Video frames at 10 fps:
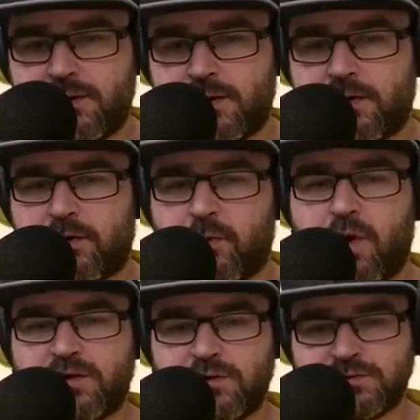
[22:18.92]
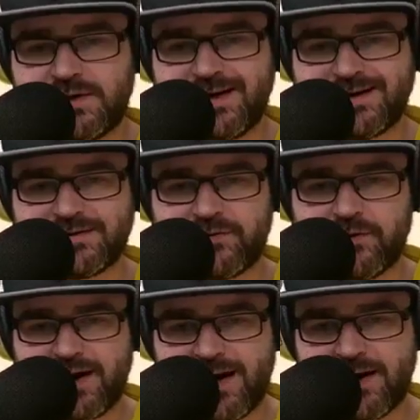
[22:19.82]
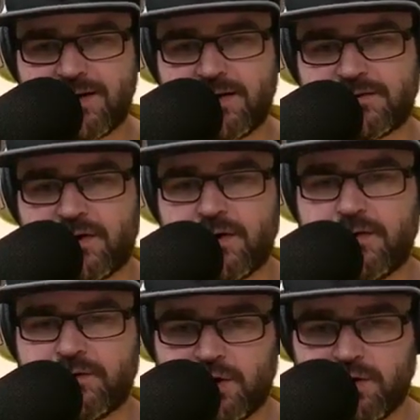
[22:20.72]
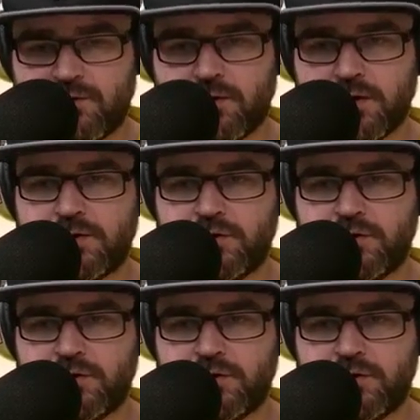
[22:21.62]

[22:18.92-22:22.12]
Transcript: What do you see next for Dan? It's kind of a tough one.